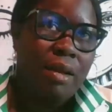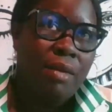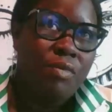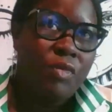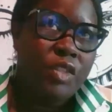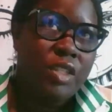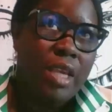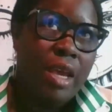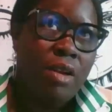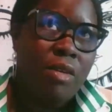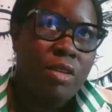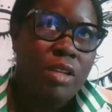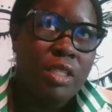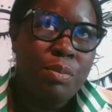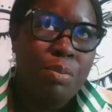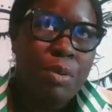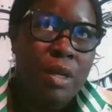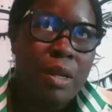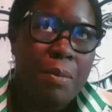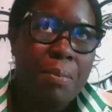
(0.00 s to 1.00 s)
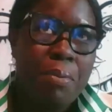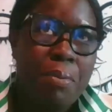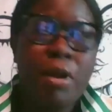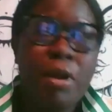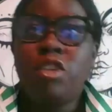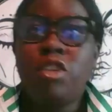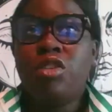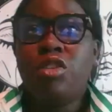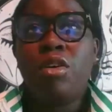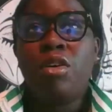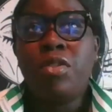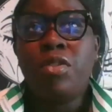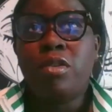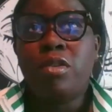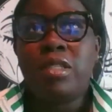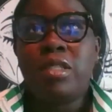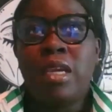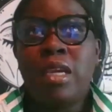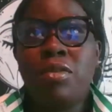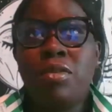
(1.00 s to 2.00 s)
Saturn is putting pressure on
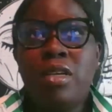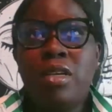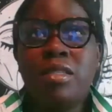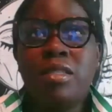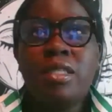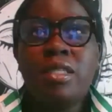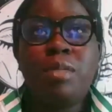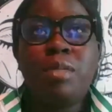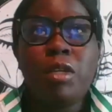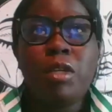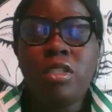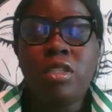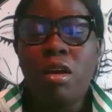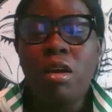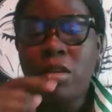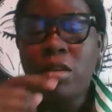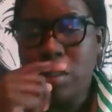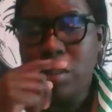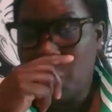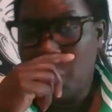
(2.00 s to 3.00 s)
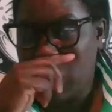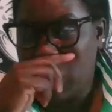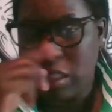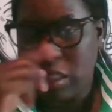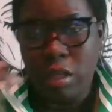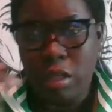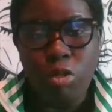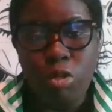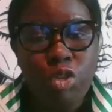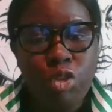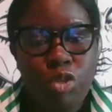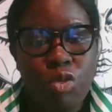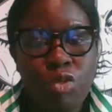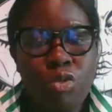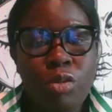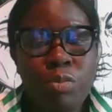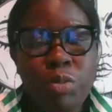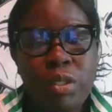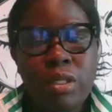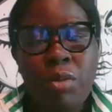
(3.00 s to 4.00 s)
those areas, especially also with social
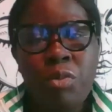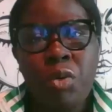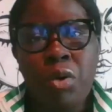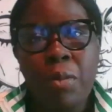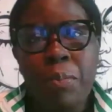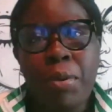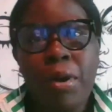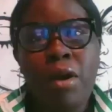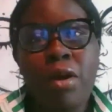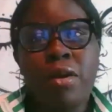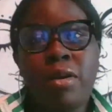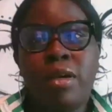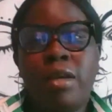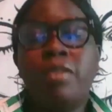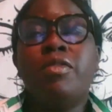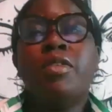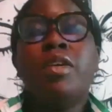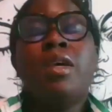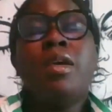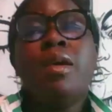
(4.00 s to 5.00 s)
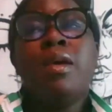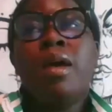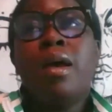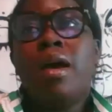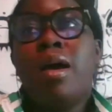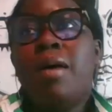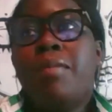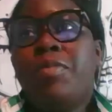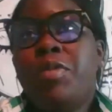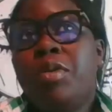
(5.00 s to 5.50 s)
groups that we're a part of.